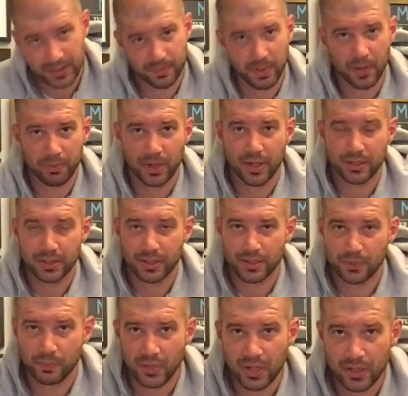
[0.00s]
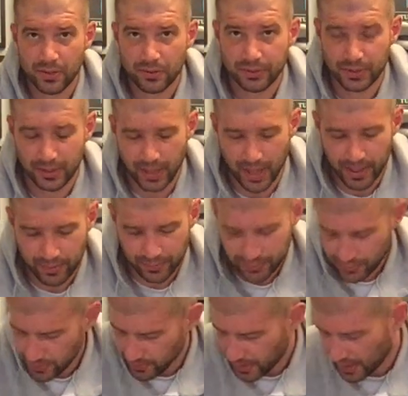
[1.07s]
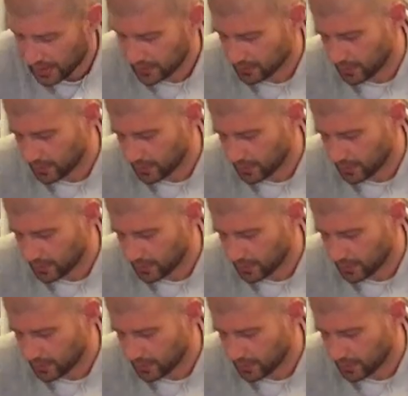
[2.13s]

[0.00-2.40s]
palpation is medial to lateral, so I'm going to ask my